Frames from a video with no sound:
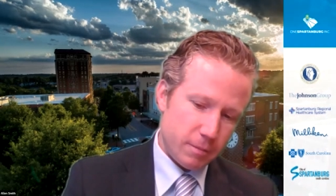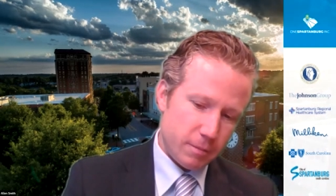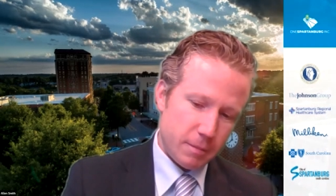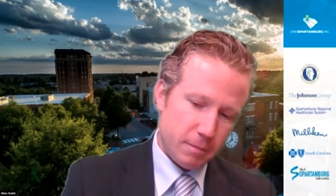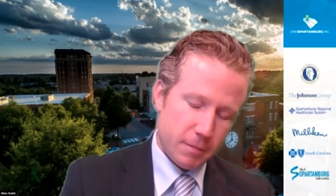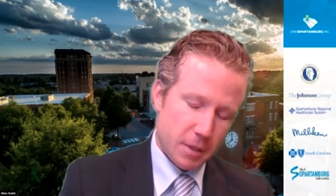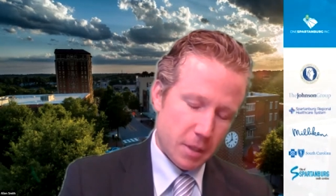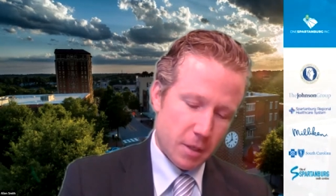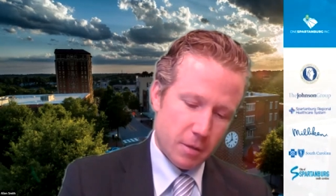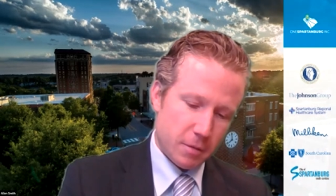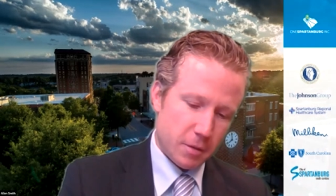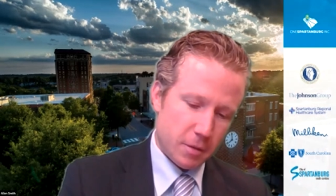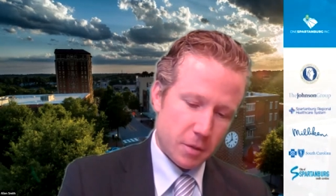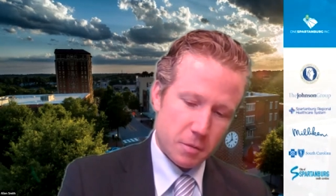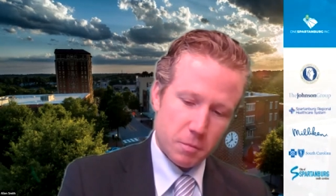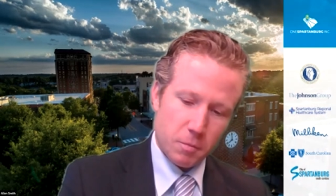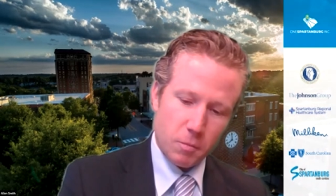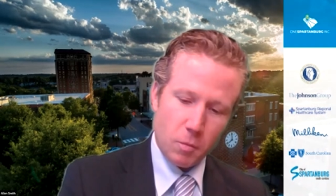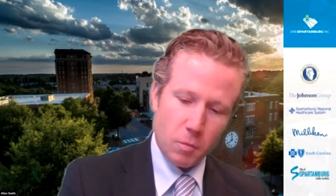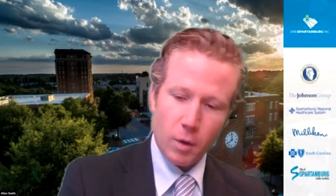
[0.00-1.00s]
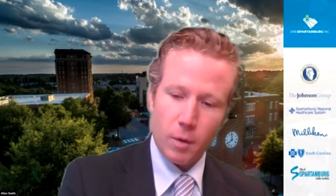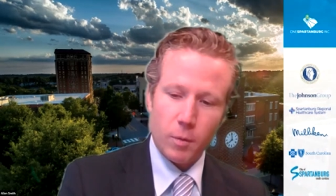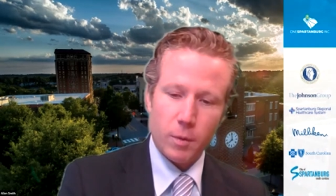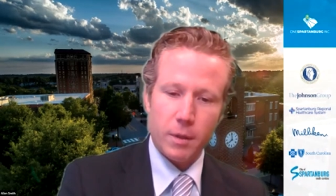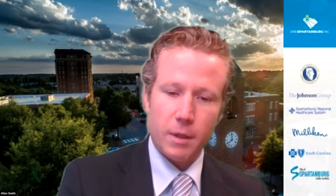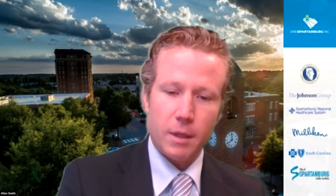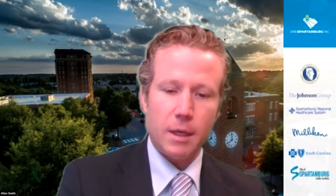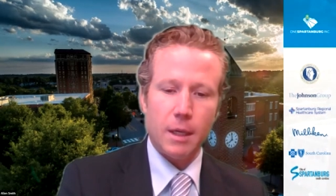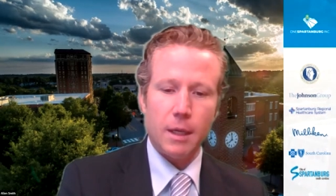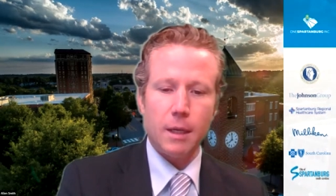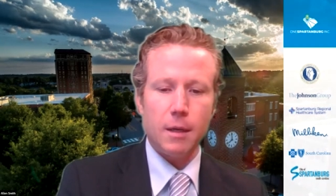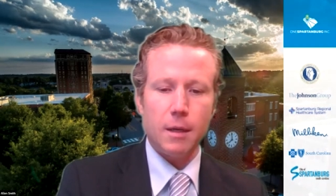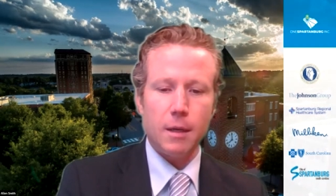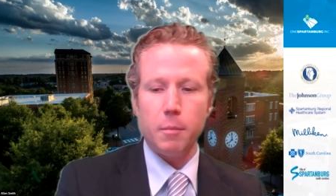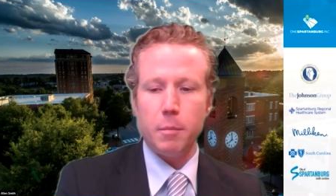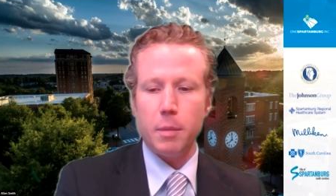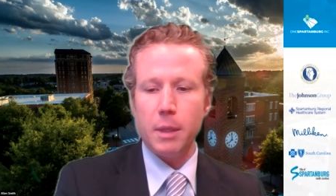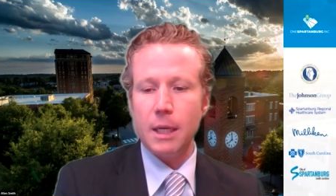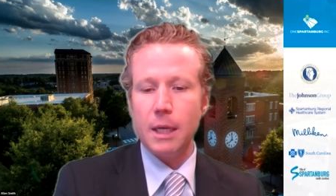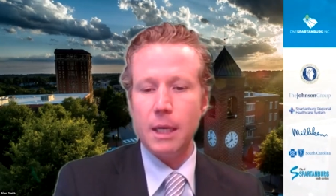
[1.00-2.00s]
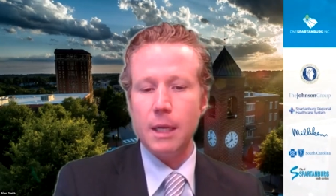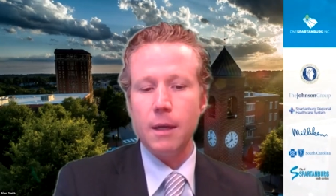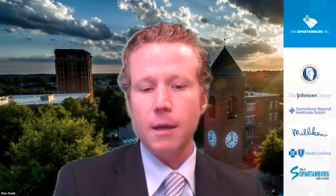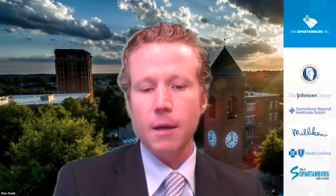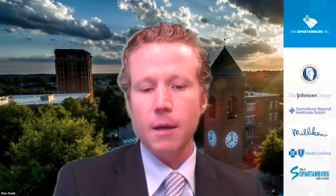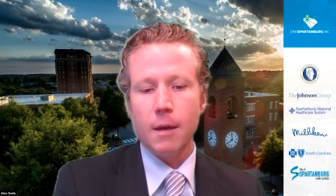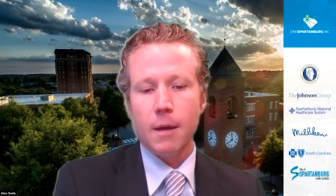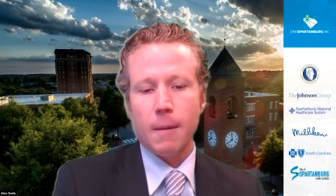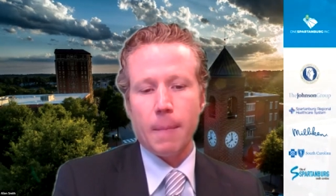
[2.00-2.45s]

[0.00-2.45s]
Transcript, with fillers: you know, just weren't where they needed to be.